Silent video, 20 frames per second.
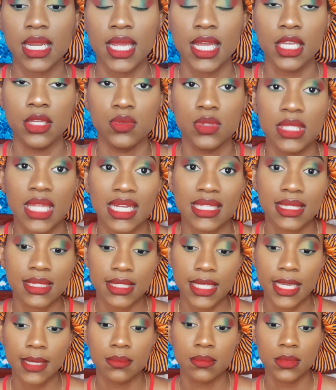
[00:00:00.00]
and I use that
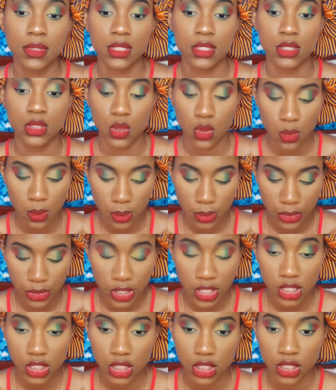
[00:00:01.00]
same dome
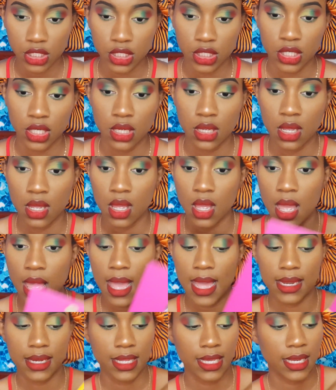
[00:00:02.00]
brush,
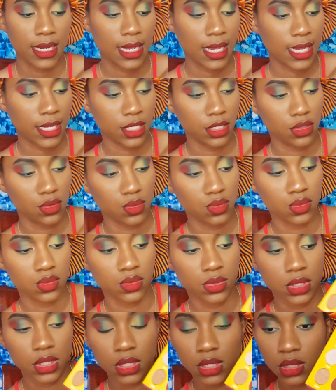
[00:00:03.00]
and then I
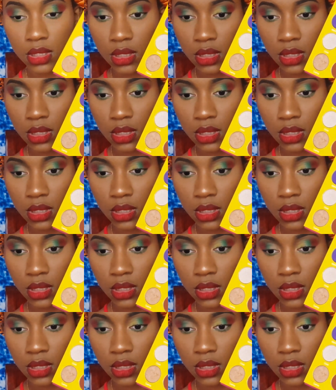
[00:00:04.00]
used